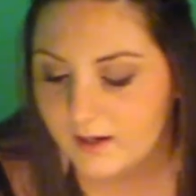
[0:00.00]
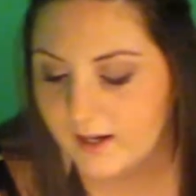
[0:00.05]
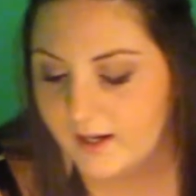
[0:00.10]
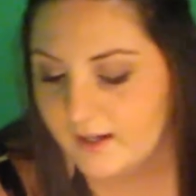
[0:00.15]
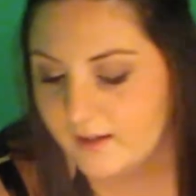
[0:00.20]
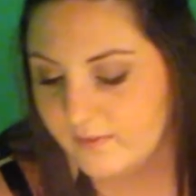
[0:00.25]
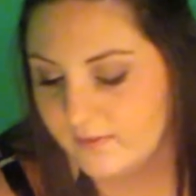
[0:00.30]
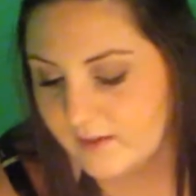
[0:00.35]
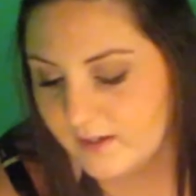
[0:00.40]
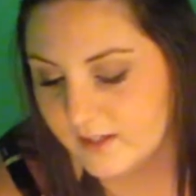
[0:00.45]

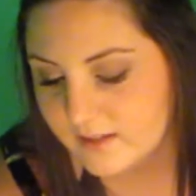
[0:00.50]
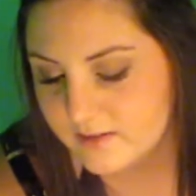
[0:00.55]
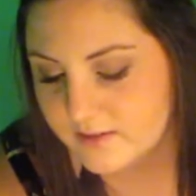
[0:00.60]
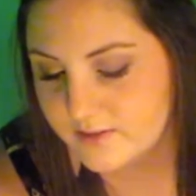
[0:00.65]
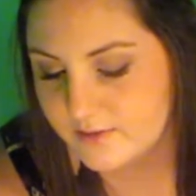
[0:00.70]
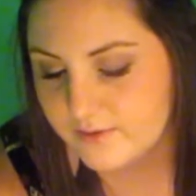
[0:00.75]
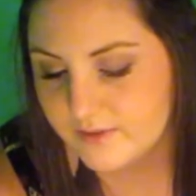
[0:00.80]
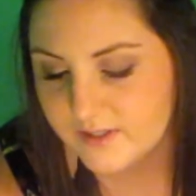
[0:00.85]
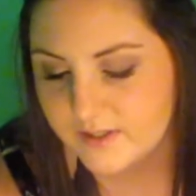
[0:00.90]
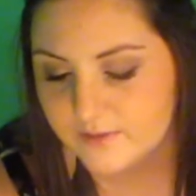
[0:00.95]
And the next
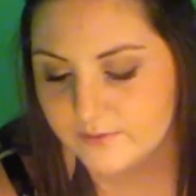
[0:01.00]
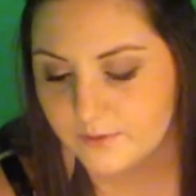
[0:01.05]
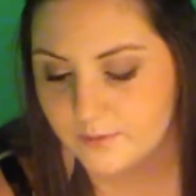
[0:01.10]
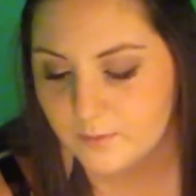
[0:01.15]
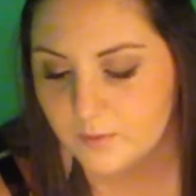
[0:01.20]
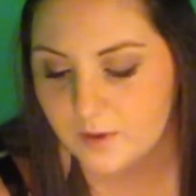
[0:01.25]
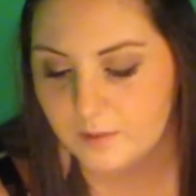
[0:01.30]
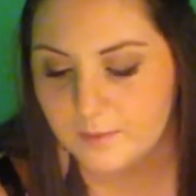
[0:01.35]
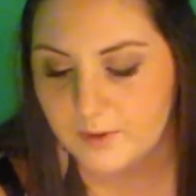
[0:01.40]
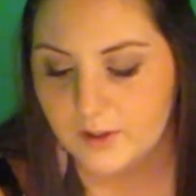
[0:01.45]
two things from
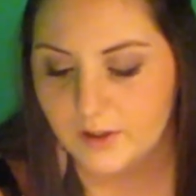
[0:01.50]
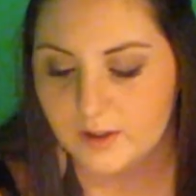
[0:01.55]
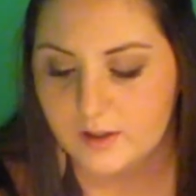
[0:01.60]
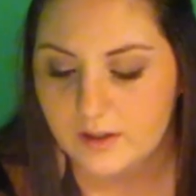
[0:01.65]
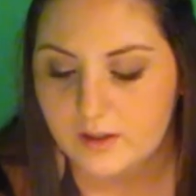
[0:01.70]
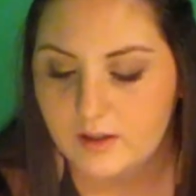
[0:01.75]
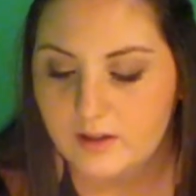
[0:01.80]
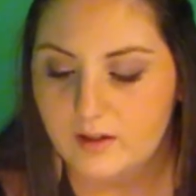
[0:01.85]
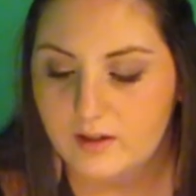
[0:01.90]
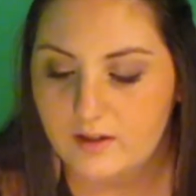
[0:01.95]
Walmart,
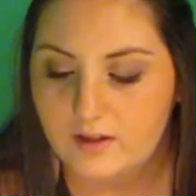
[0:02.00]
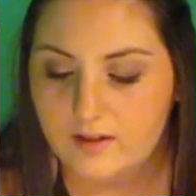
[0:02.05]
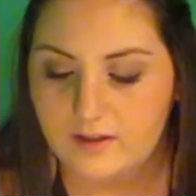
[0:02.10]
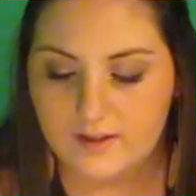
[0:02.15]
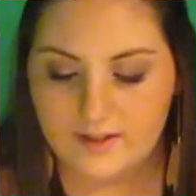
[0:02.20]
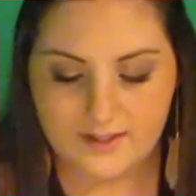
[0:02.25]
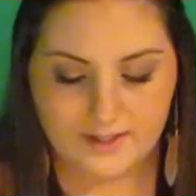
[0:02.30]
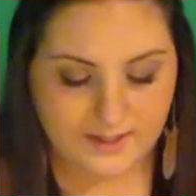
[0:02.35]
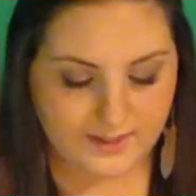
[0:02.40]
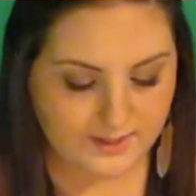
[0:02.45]

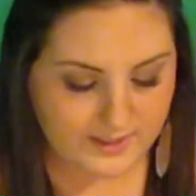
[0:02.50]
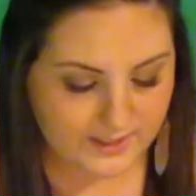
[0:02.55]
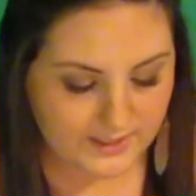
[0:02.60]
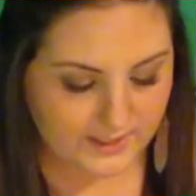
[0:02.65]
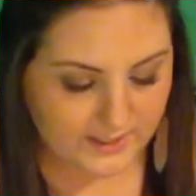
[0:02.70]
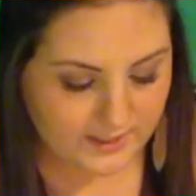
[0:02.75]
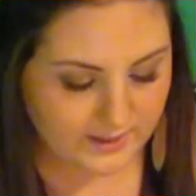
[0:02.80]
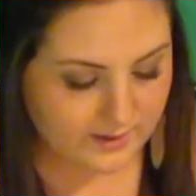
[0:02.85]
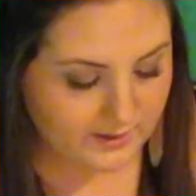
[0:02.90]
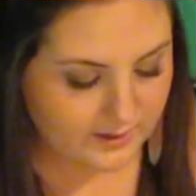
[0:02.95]
this is
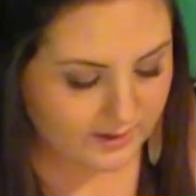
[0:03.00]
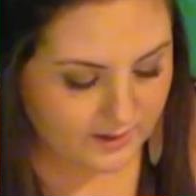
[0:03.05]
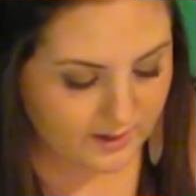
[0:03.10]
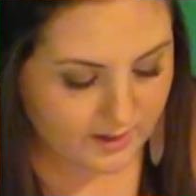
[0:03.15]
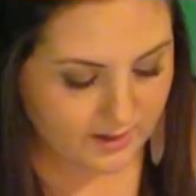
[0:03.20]
the